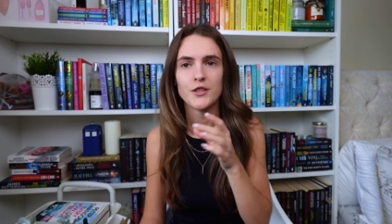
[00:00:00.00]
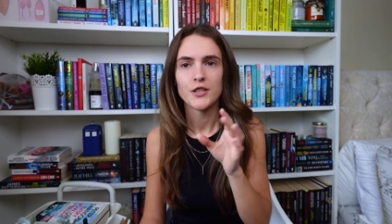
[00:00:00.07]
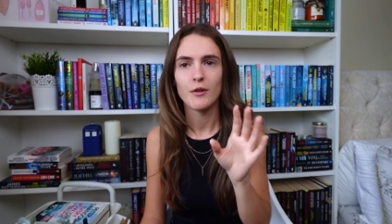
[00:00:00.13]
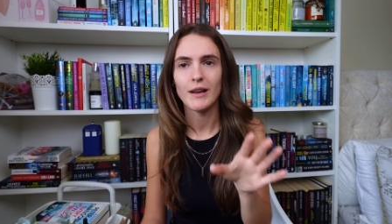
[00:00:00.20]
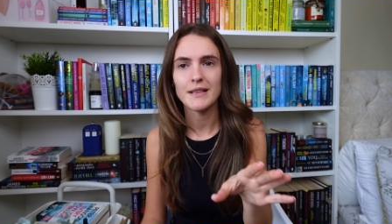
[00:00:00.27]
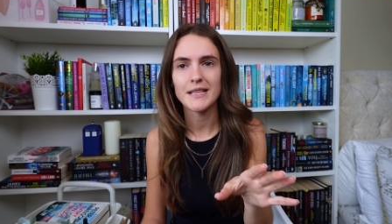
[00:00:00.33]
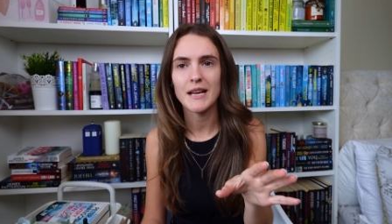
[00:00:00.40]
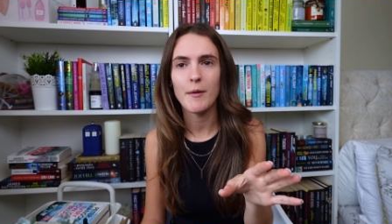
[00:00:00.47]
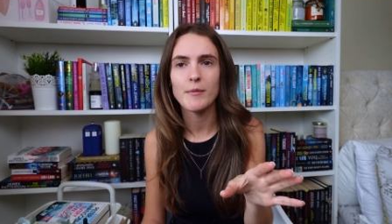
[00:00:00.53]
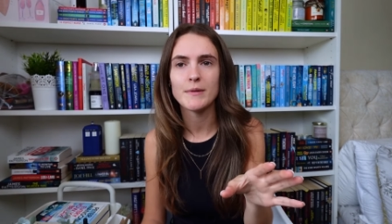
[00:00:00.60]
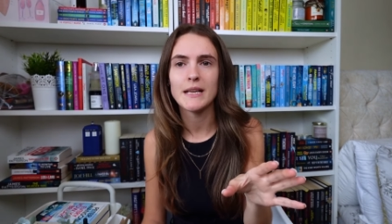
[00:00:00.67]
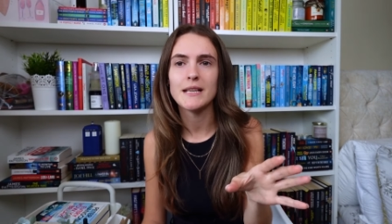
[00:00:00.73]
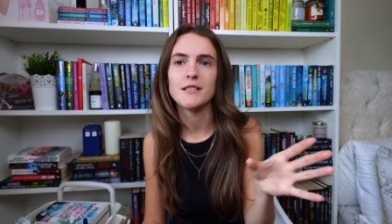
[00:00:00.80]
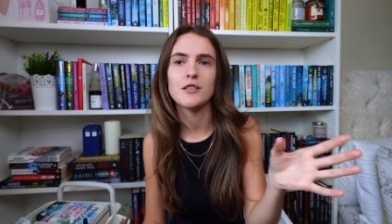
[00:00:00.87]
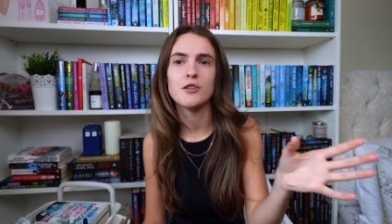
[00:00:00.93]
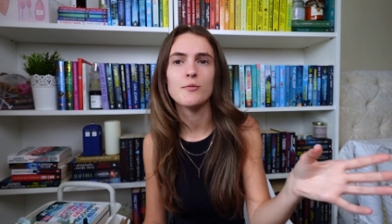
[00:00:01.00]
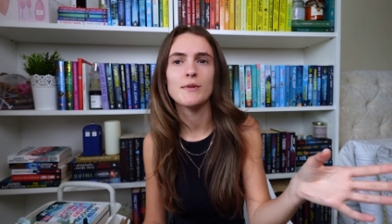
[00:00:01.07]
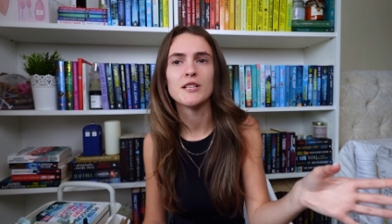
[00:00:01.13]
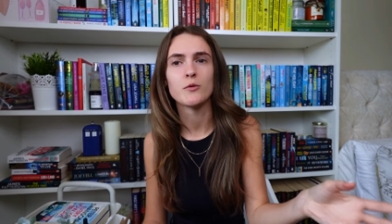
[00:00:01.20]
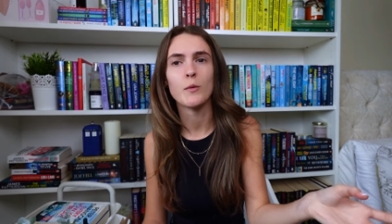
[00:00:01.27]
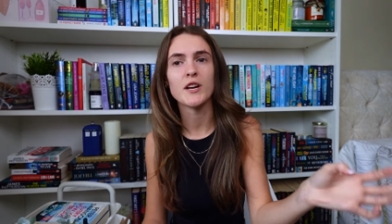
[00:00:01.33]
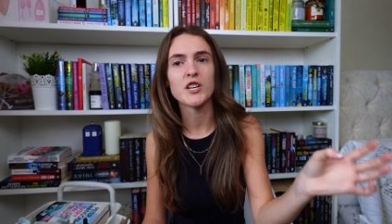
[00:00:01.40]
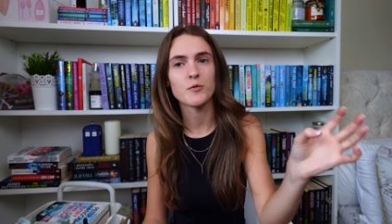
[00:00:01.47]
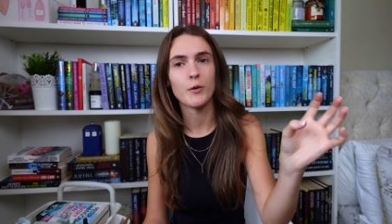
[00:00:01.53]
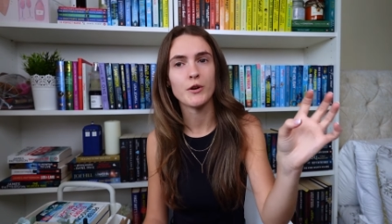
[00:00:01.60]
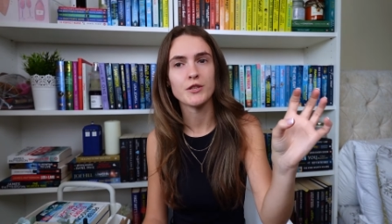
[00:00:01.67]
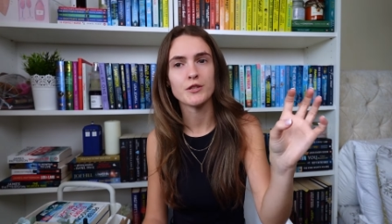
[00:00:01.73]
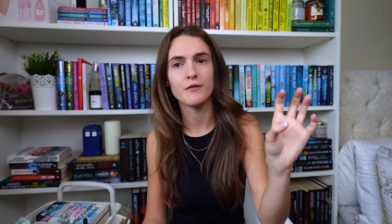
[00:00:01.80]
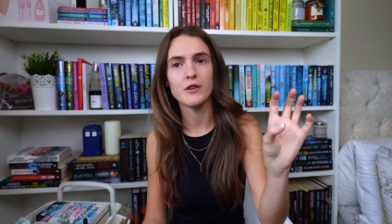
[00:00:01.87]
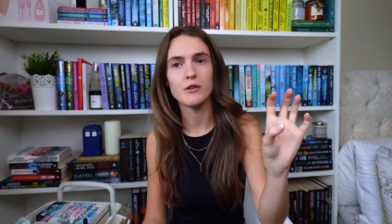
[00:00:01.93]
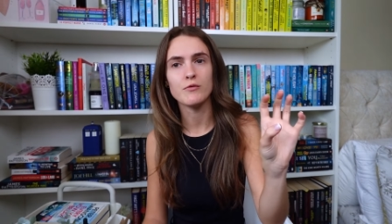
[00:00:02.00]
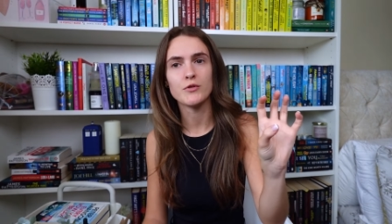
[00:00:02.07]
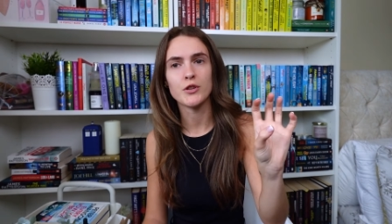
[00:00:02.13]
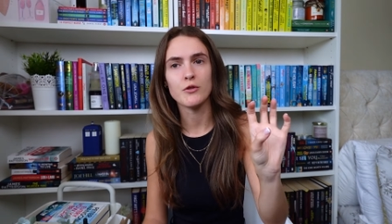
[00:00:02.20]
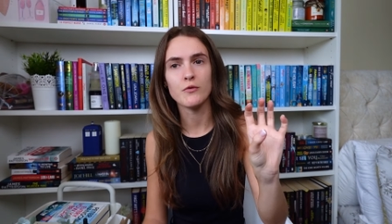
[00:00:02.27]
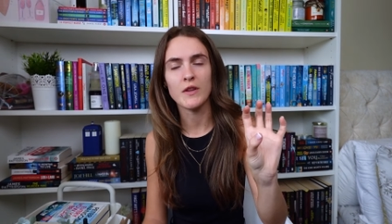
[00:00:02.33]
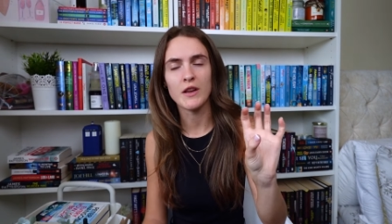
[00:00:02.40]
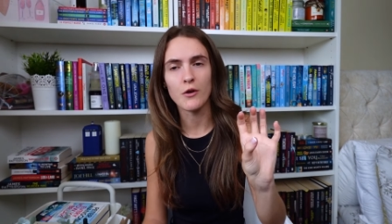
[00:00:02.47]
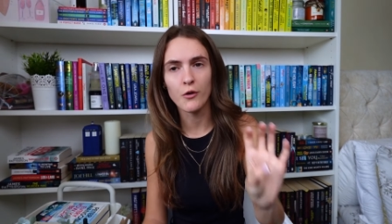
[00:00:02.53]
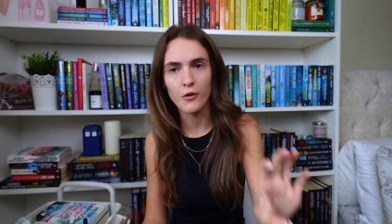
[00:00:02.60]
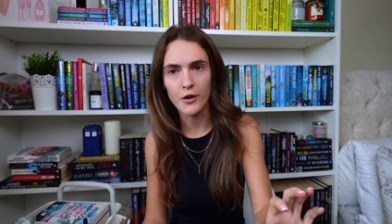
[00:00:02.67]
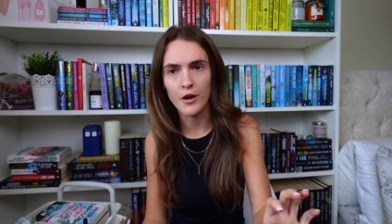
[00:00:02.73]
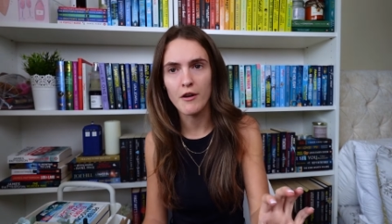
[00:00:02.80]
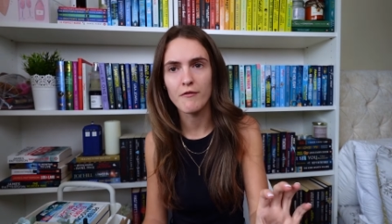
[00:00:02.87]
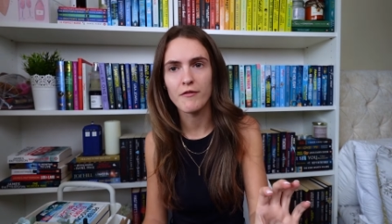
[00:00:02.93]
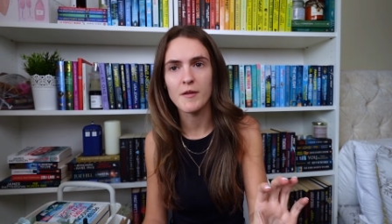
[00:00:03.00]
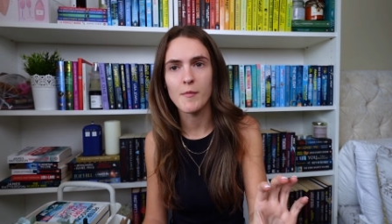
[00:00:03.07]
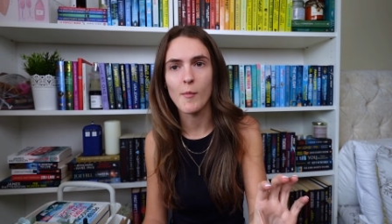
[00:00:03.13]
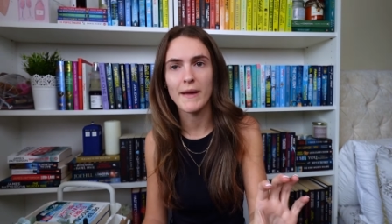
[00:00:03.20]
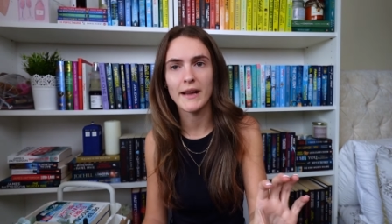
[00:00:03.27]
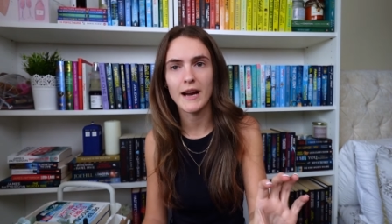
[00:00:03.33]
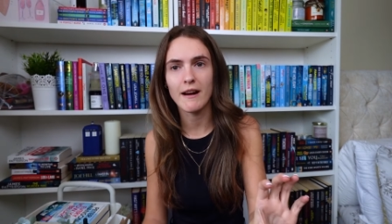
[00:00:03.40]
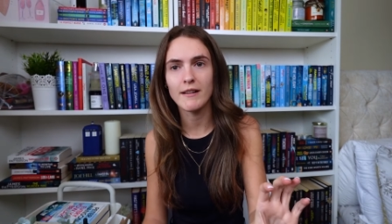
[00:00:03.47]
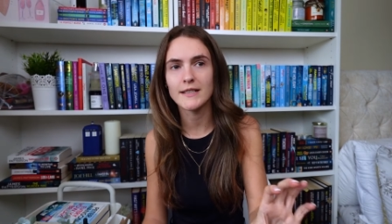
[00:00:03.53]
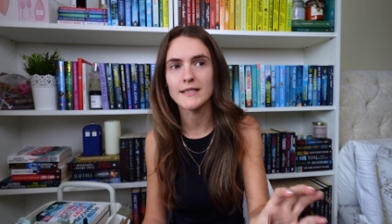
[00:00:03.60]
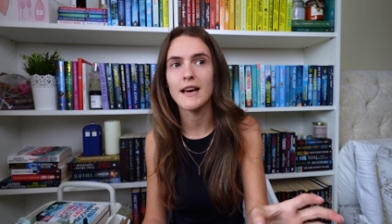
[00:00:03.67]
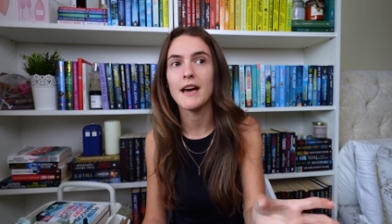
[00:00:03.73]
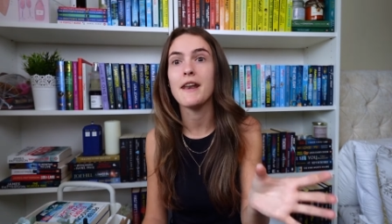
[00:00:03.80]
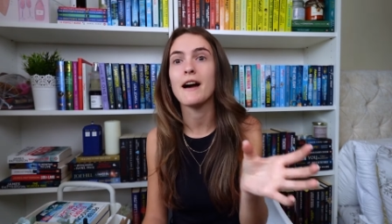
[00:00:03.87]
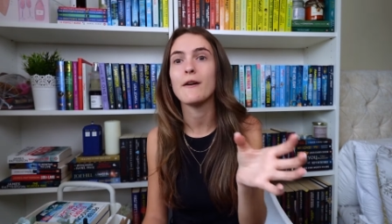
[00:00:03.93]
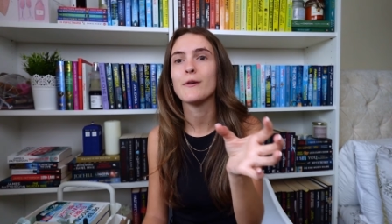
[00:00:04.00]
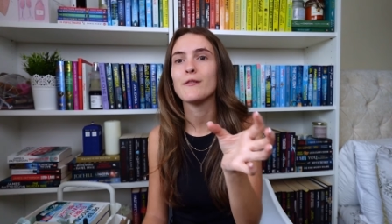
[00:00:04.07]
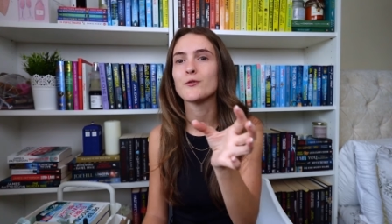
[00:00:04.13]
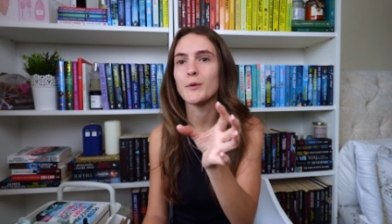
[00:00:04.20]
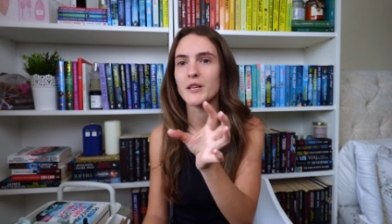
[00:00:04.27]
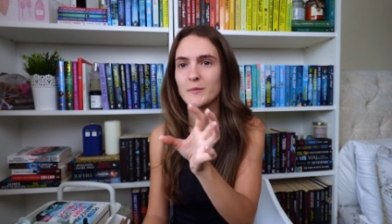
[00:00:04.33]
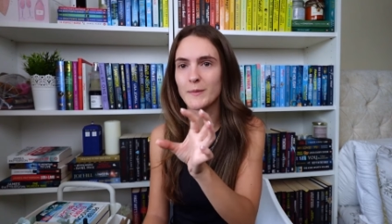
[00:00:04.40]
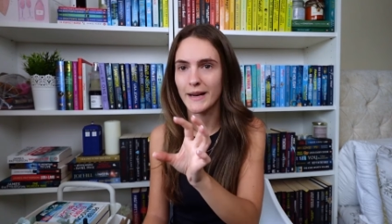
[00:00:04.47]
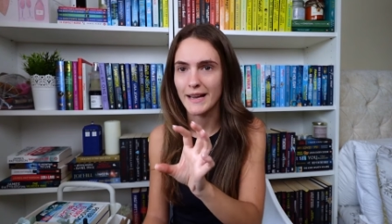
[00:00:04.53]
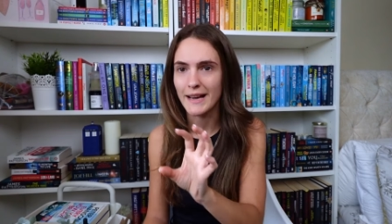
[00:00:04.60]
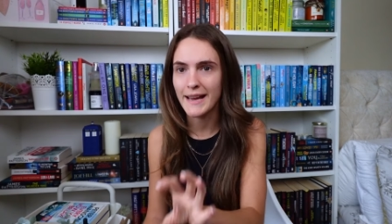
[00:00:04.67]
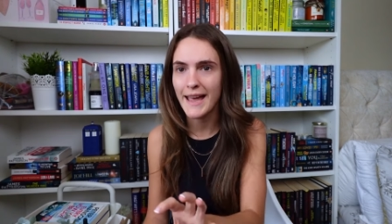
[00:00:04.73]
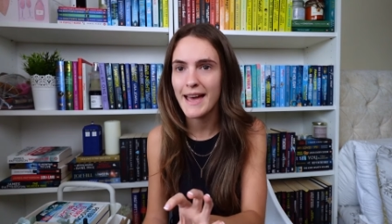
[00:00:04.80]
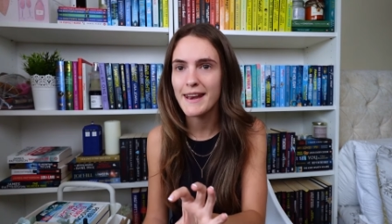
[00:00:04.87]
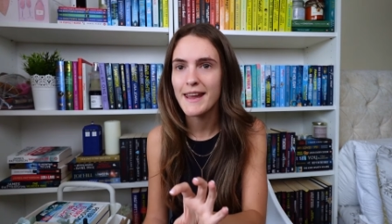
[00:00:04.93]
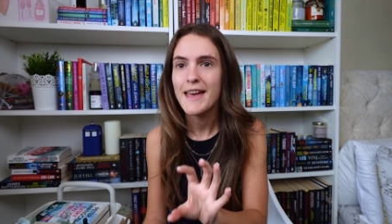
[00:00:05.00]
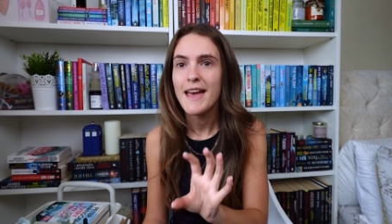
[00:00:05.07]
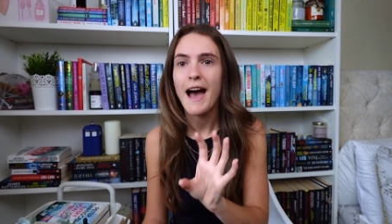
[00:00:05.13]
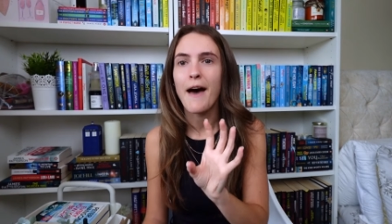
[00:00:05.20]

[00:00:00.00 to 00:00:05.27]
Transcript: So last time I updated you, we'd switched points of view to the other female main character and now we've switched back again.